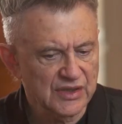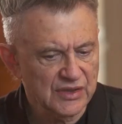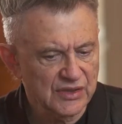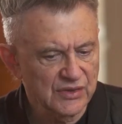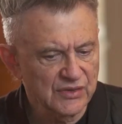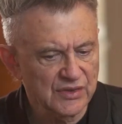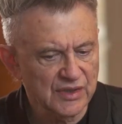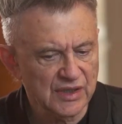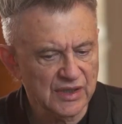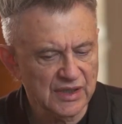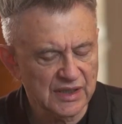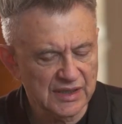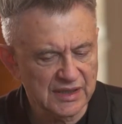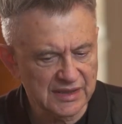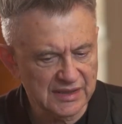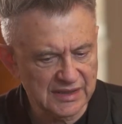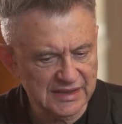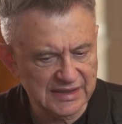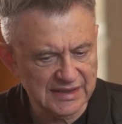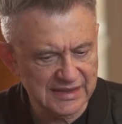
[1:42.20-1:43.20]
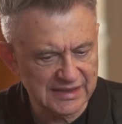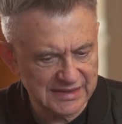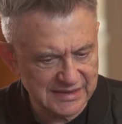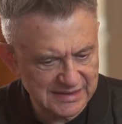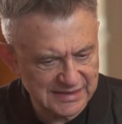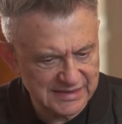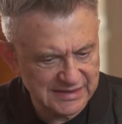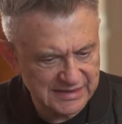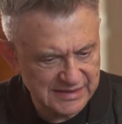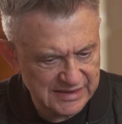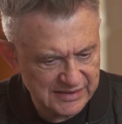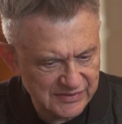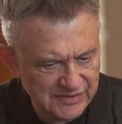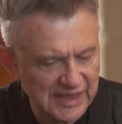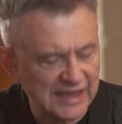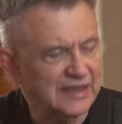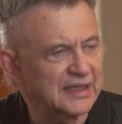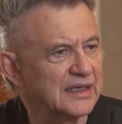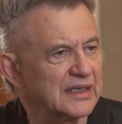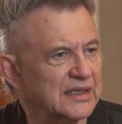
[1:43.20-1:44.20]
You are
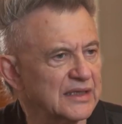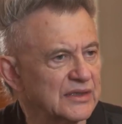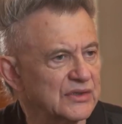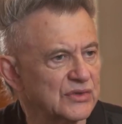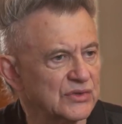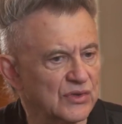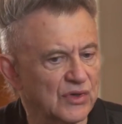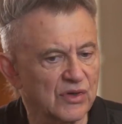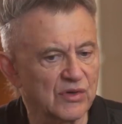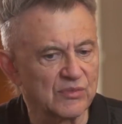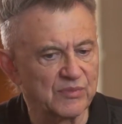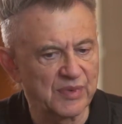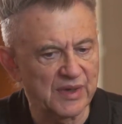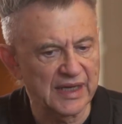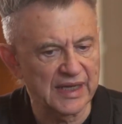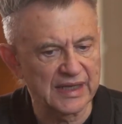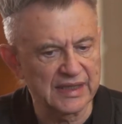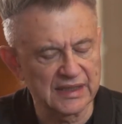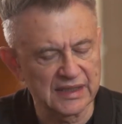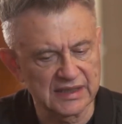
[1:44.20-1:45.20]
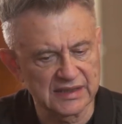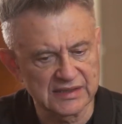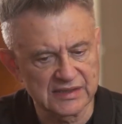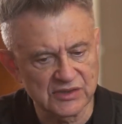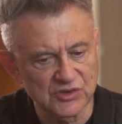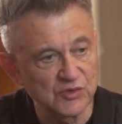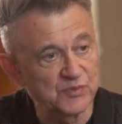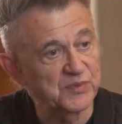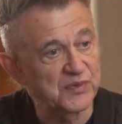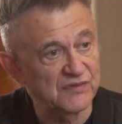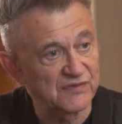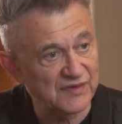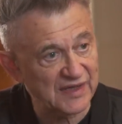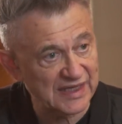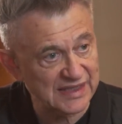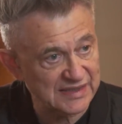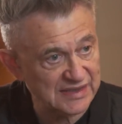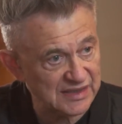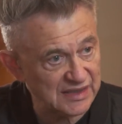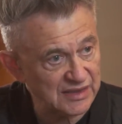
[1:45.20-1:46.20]
directly controlled by a
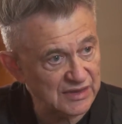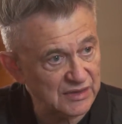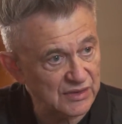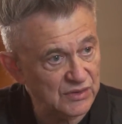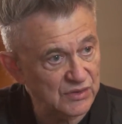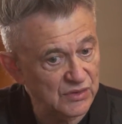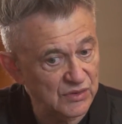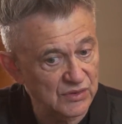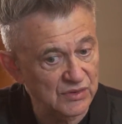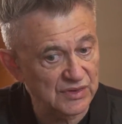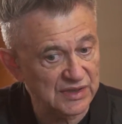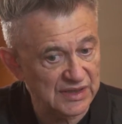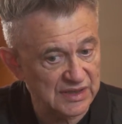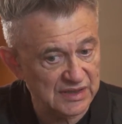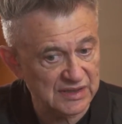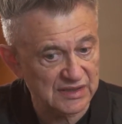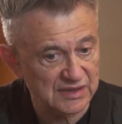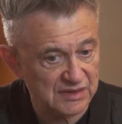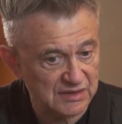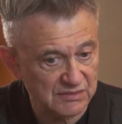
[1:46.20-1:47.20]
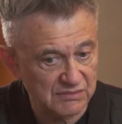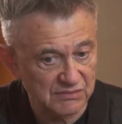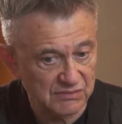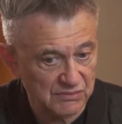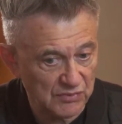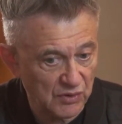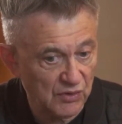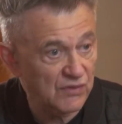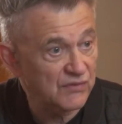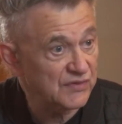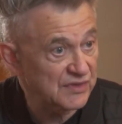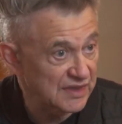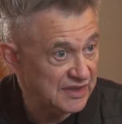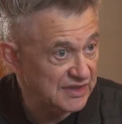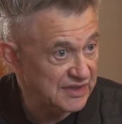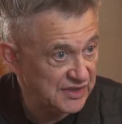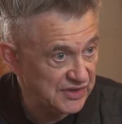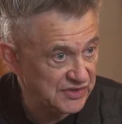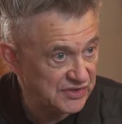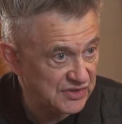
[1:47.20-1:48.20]
supervisor who is over
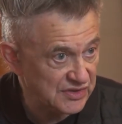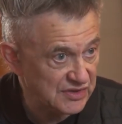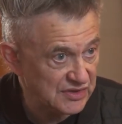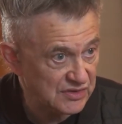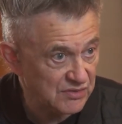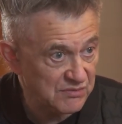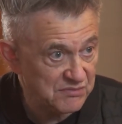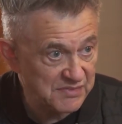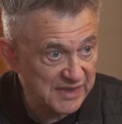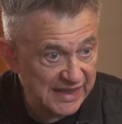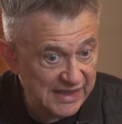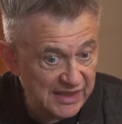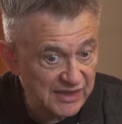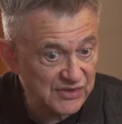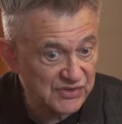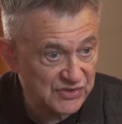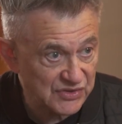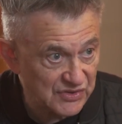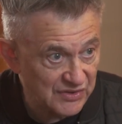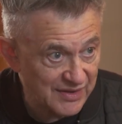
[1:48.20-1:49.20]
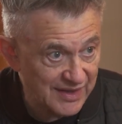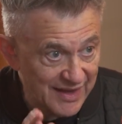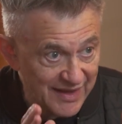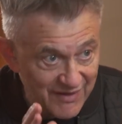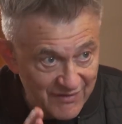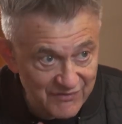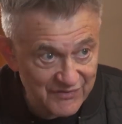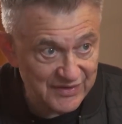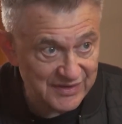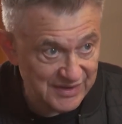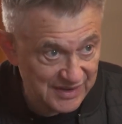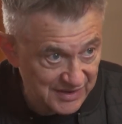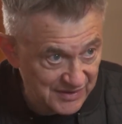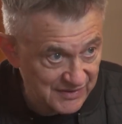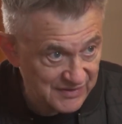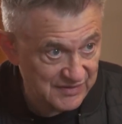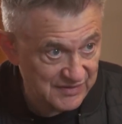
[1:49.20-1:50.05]
the teachers, so making sure everything